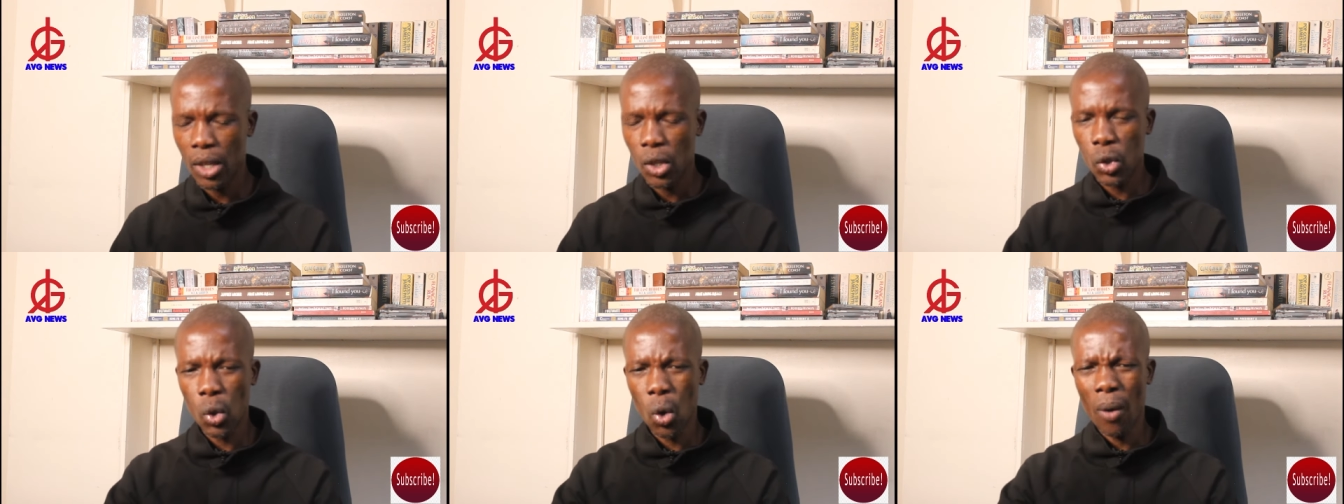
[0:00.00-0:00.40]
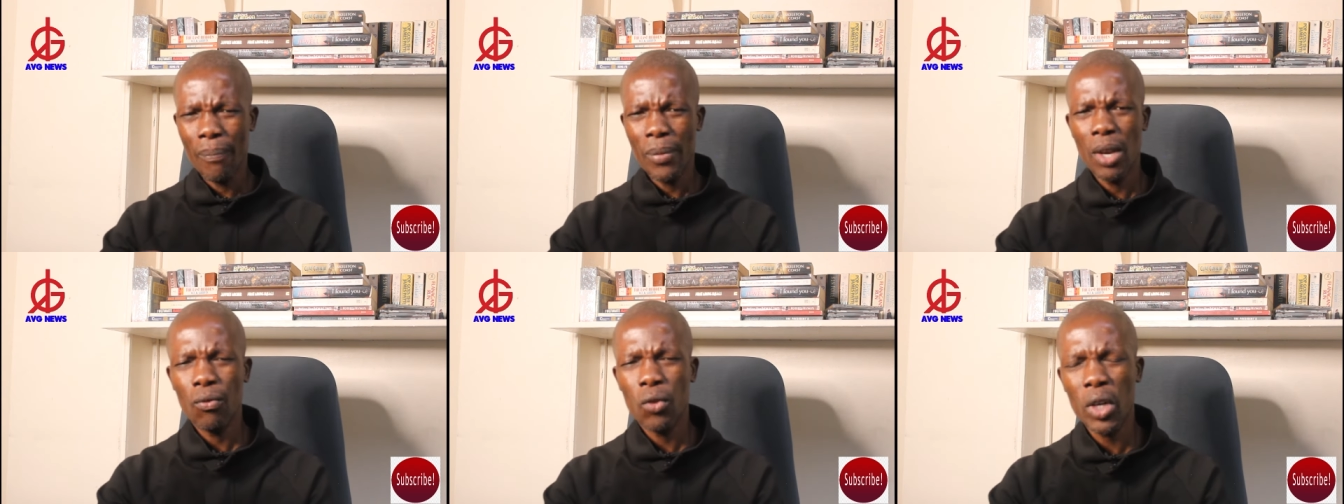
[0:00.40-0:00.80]
so
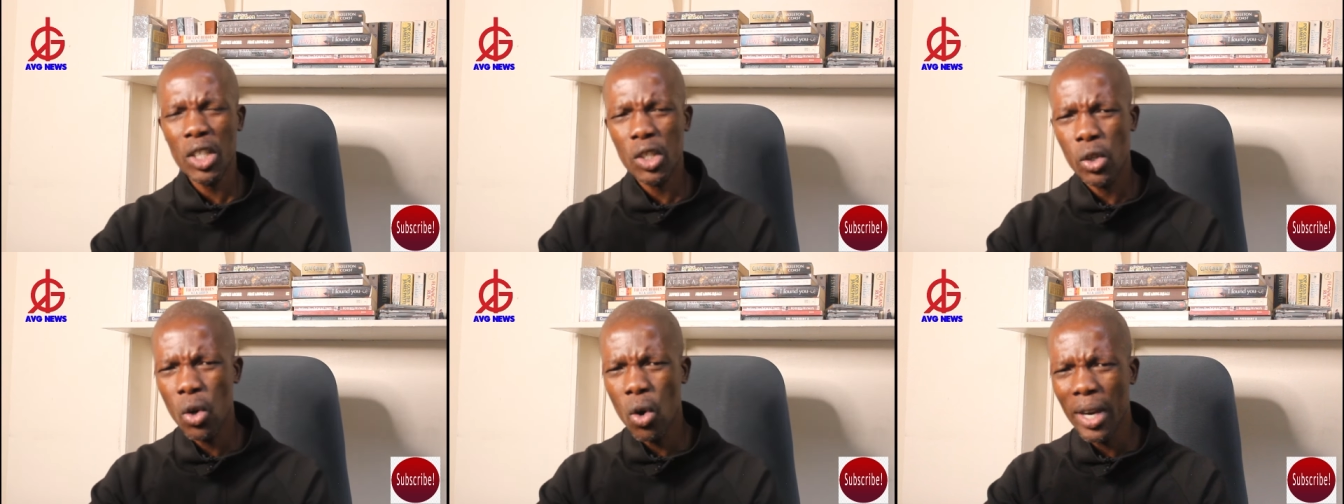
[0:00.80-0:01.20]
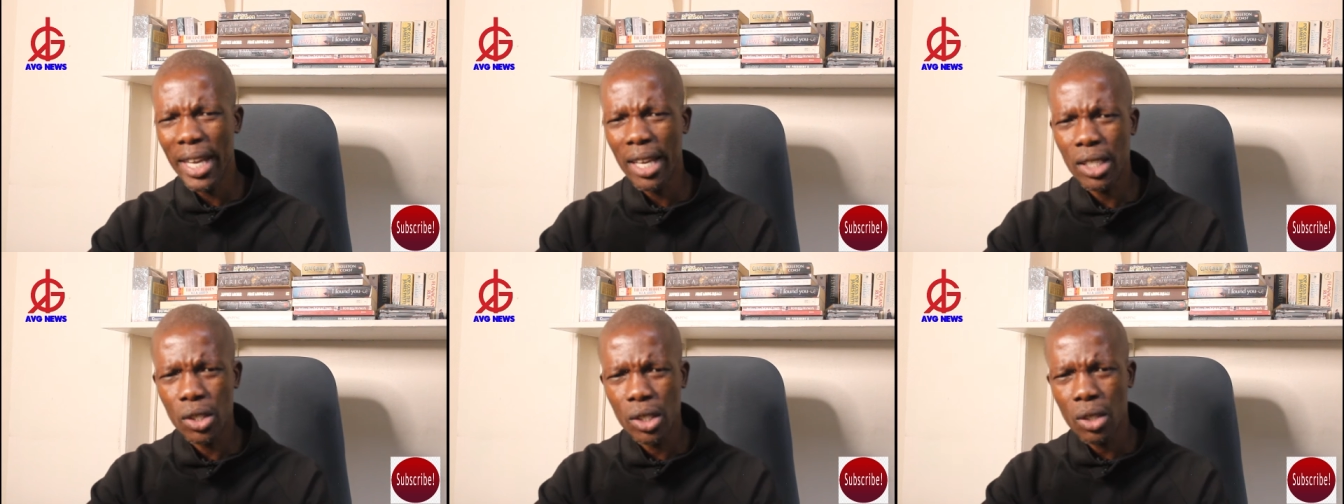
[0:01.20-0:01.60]
for as long
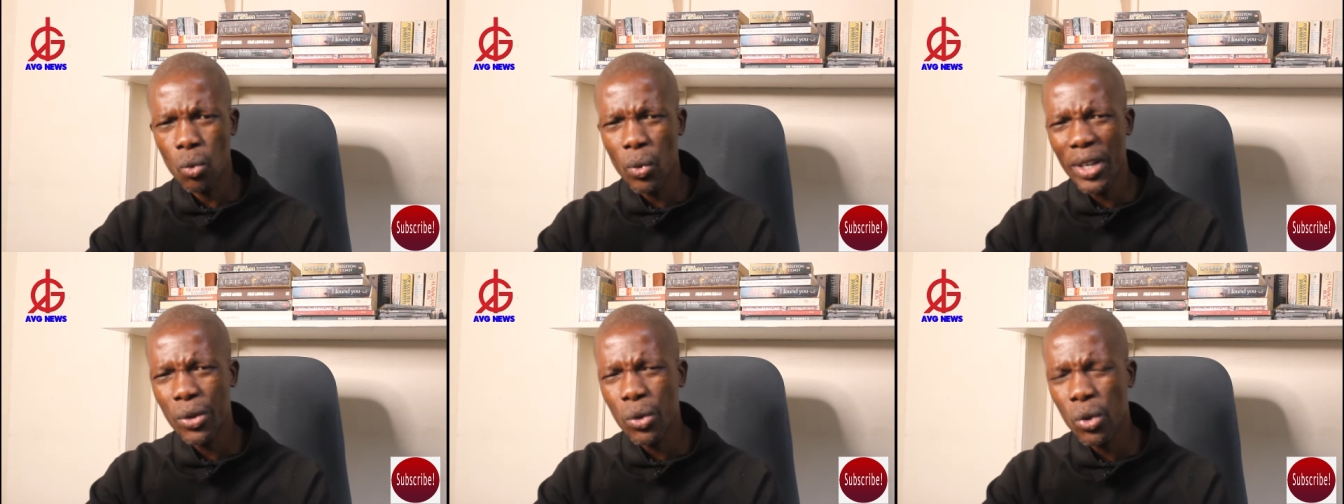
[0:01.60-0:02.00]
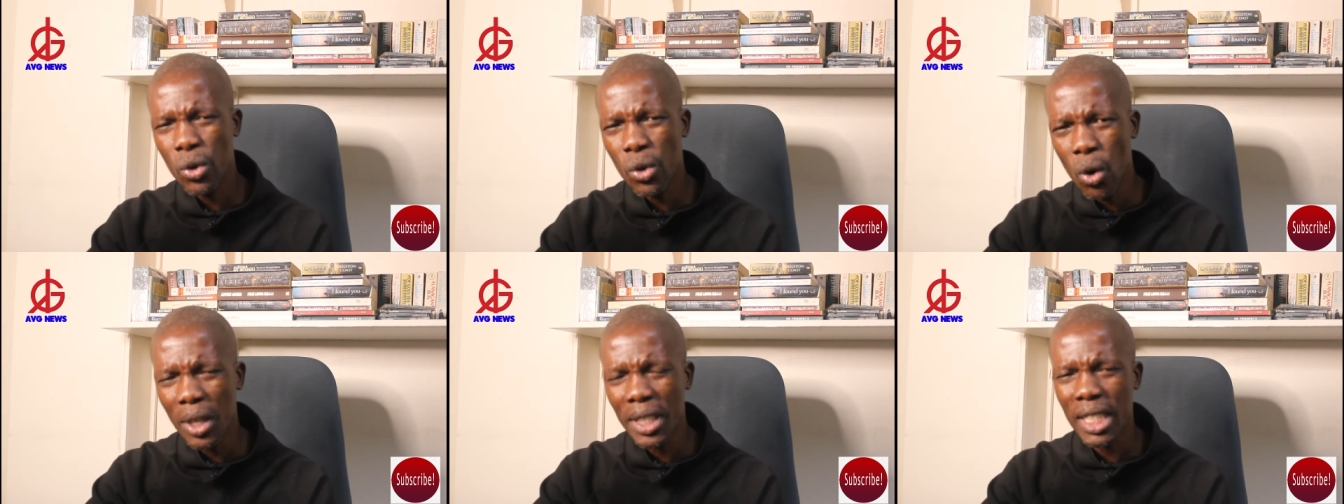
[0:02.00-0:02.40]
as we do
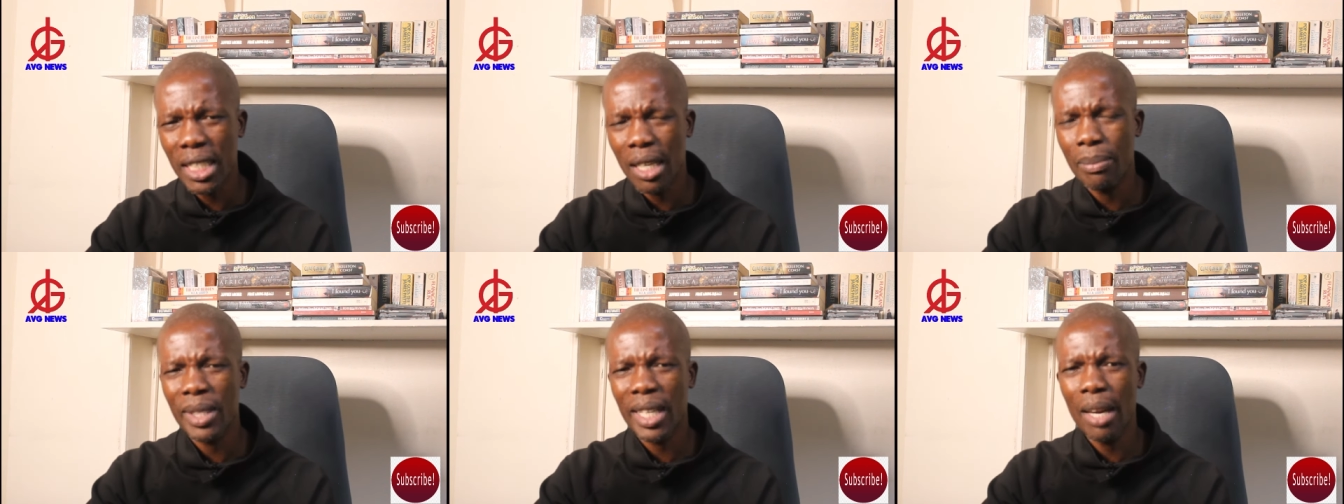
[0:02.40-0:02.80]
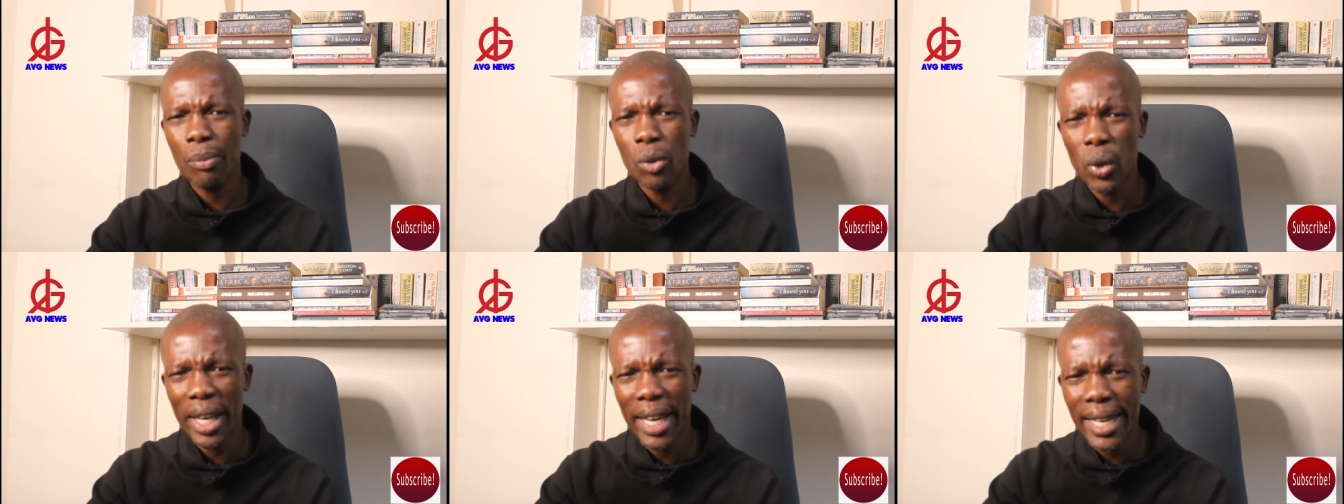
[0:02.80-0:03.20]
not subscribe
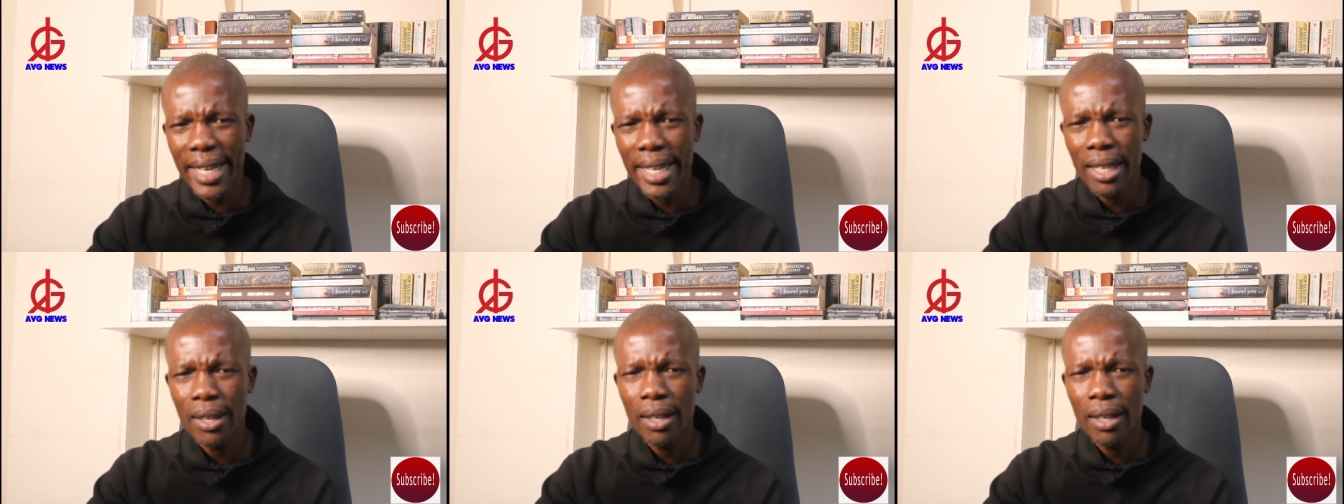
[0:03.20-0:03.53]
to any